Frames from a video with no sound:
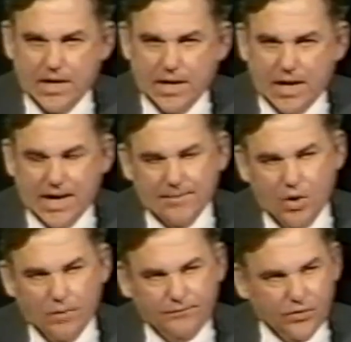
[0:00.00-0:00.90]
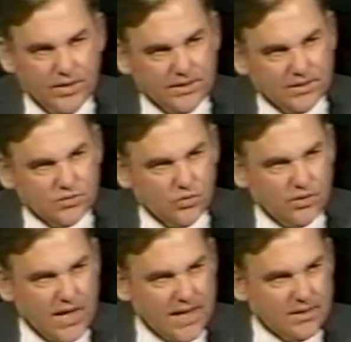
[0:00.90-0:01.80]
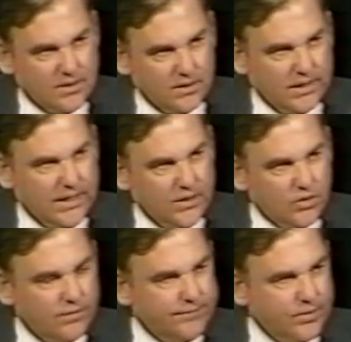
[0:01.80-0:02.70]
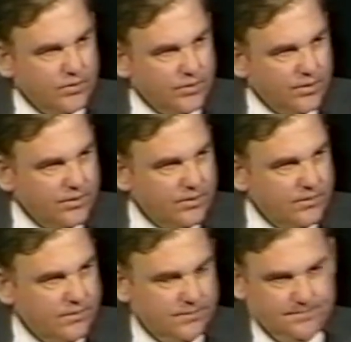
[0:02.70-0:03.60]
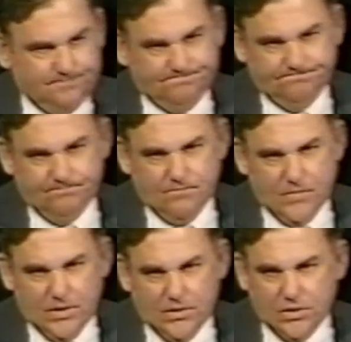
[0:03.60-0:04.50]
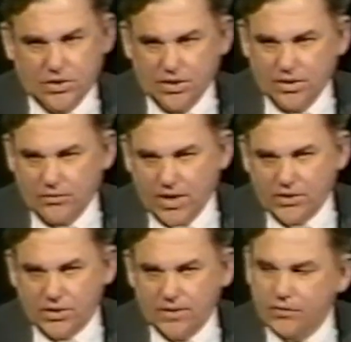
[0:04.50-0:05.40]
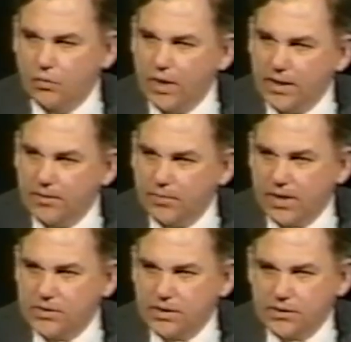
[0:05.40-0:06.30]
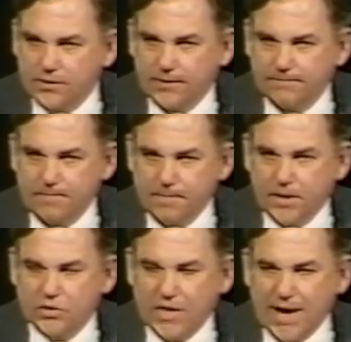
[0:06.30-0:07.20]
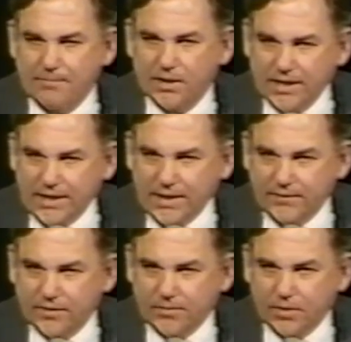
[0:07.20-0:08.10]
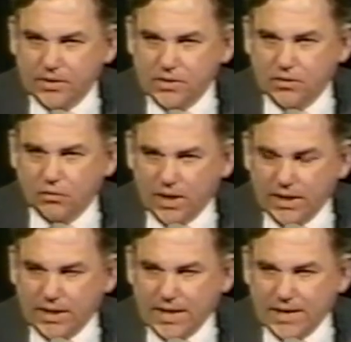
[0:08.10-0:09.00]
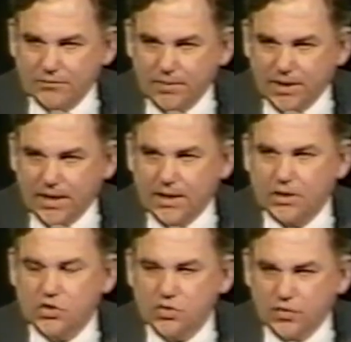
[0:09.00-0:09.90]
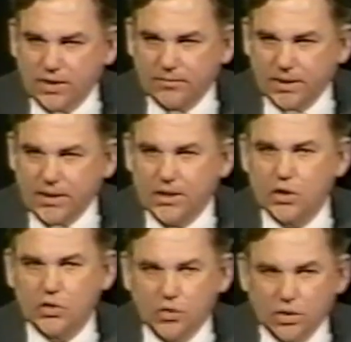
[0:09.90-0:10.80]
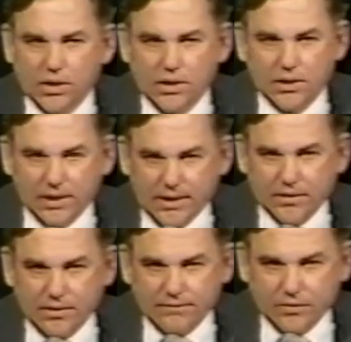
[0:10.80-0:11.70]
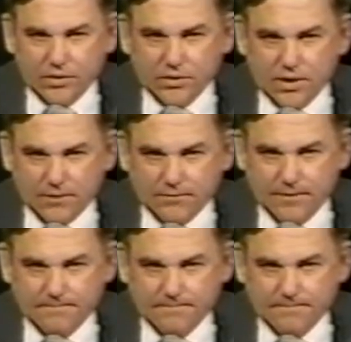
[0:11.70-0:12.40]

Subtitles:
I am hopeful that this will not lead to a further deterioration of the Reagan presidency, because I believe that President Reagan has been an extremely good leader for this country.